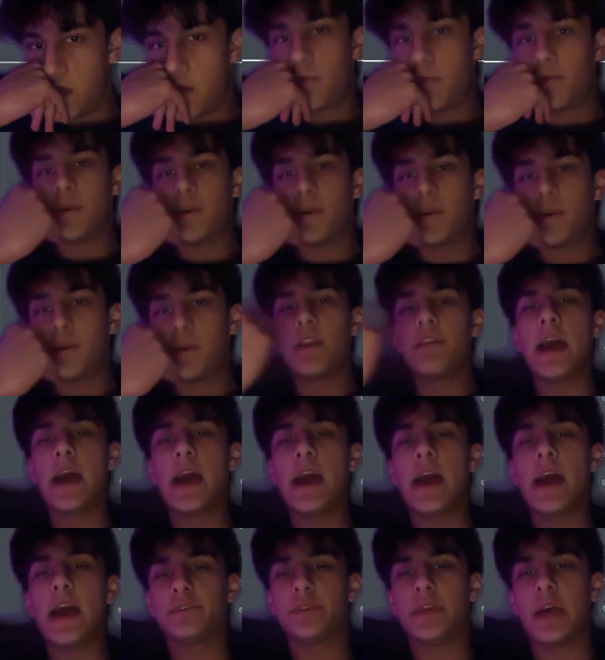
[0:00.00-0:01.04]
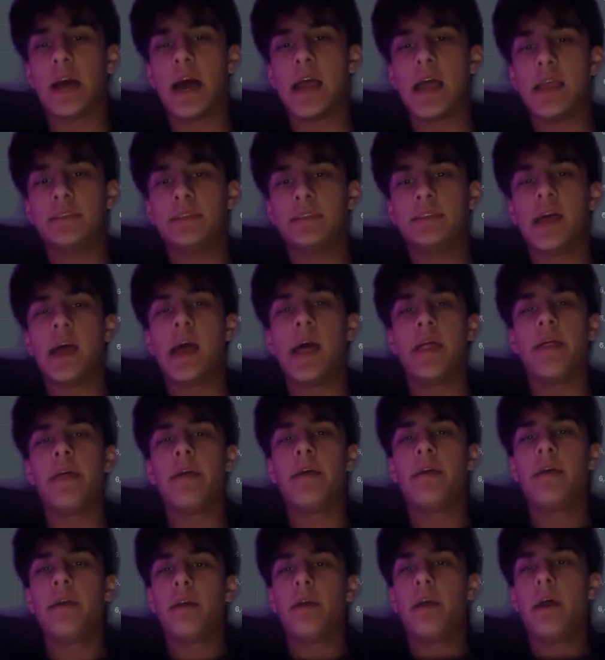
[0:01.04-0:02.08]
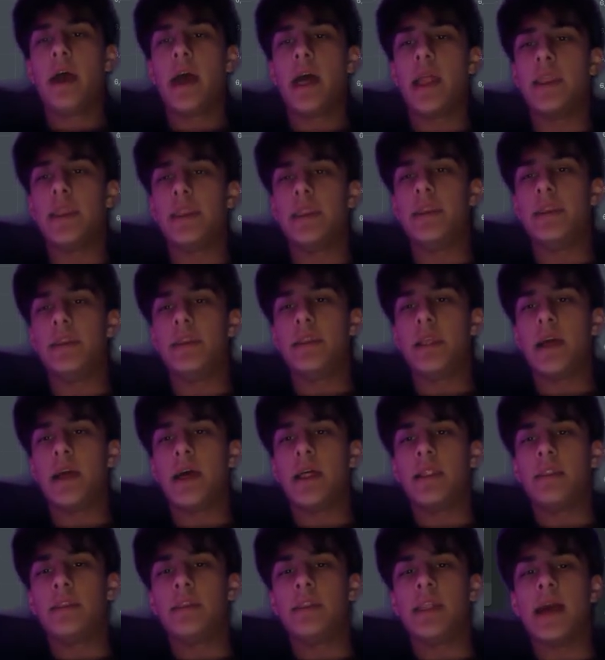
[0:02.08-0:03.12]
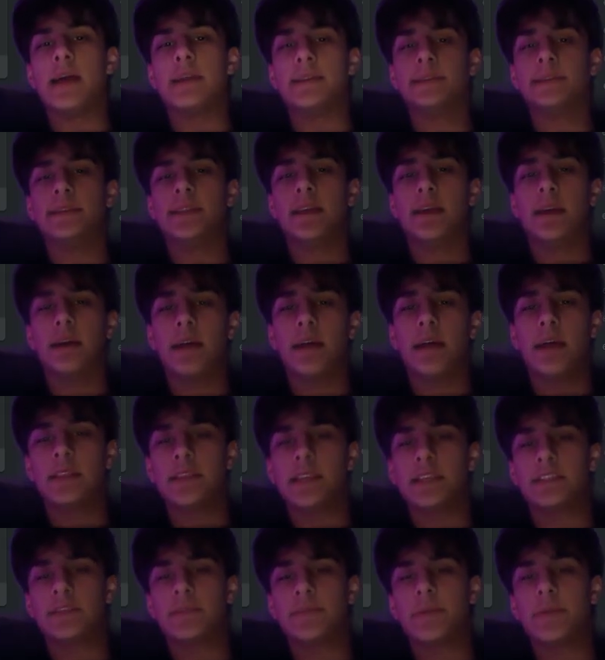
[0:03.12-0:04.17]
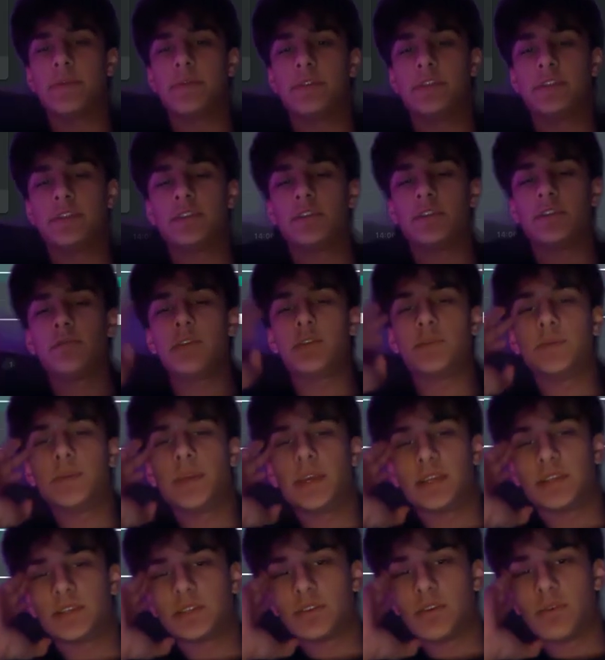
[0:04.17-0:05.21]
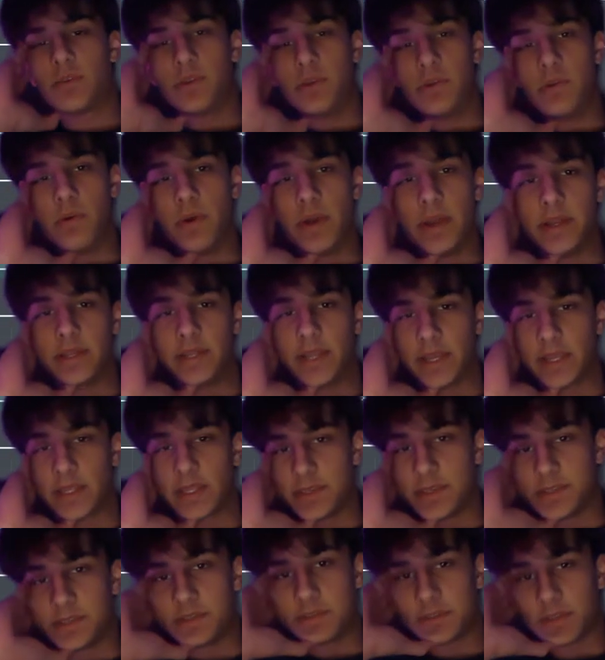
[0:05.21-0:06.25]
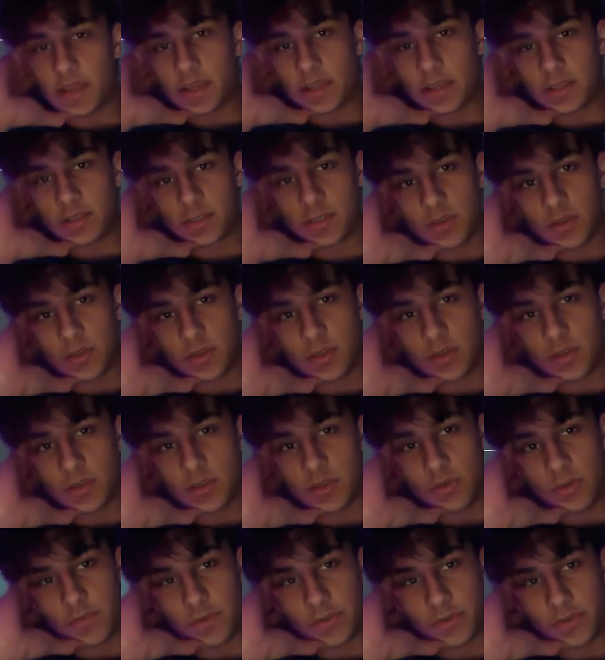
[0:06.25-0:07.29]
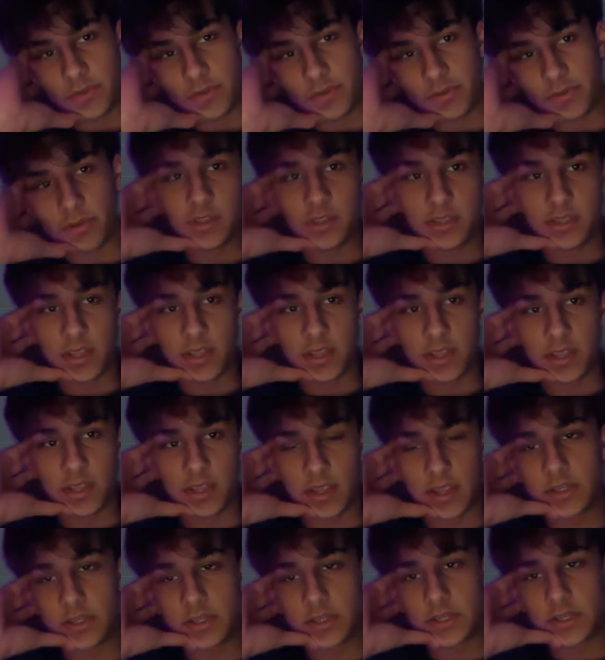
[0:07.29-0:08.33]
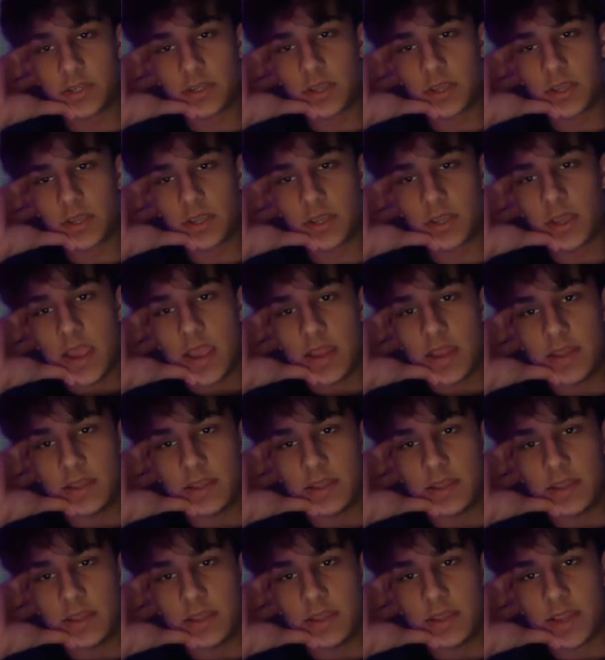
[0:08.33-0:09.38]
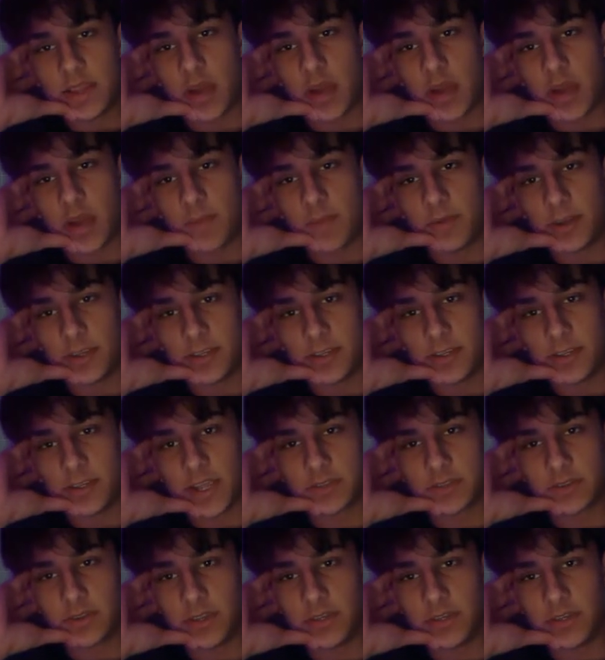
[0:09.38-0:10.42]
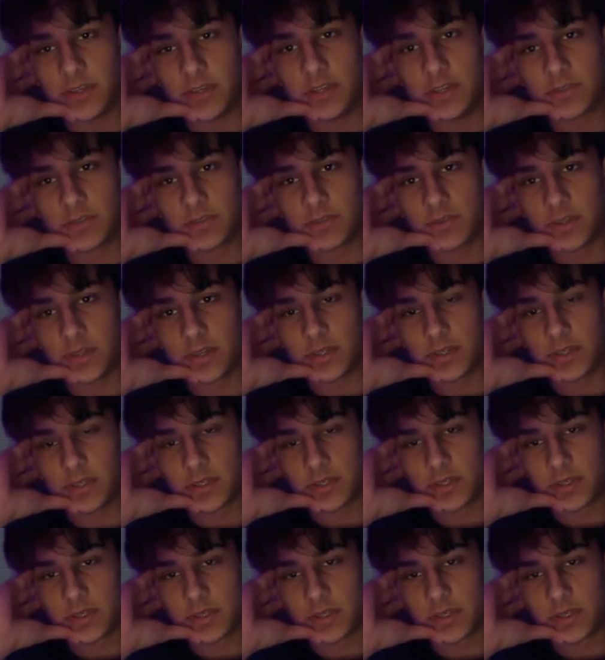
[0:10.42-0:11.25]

We're not even at those highs at the S&P, which still makes me like so annoyed. Like this is like so good for shorts. There's like conditions, and that choppy price action look, you just sold us.